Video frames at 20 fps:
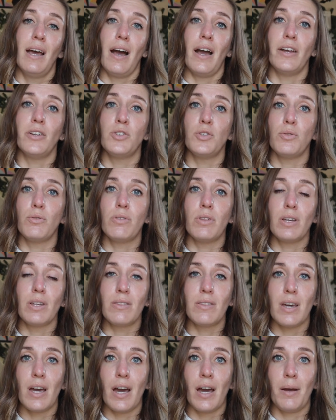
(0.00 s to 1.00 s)
I do
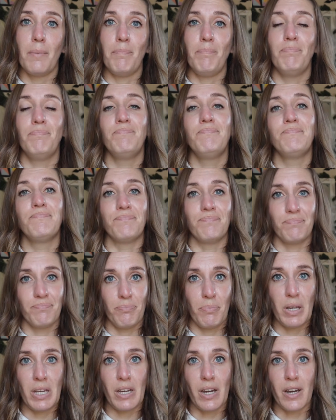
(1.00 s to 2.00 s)
think that
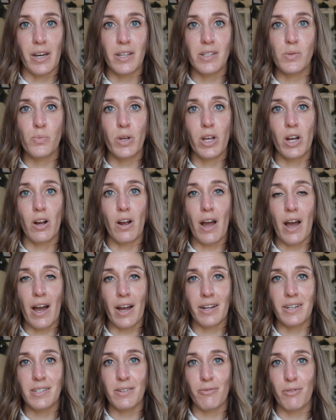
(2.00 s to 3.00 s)
because we are
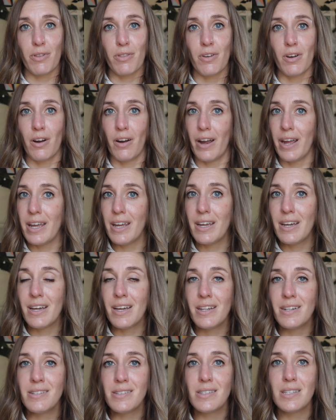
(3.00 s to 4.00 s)
active with our
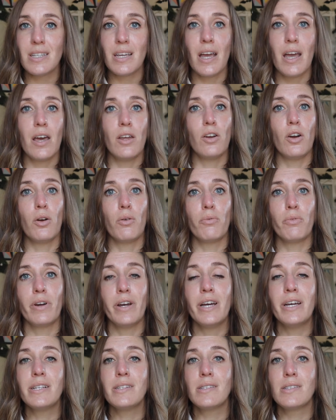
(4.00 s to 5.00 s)
hands and our
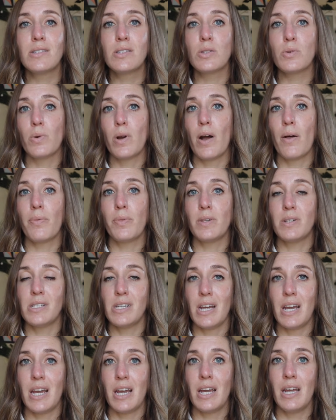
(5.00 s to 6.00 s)
wrists throughout the
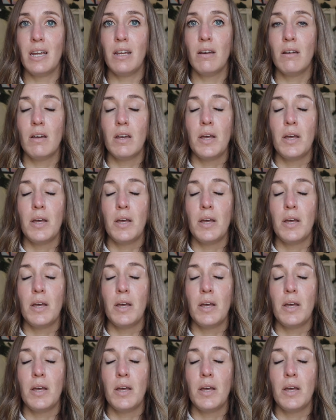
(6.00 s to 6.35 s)
day,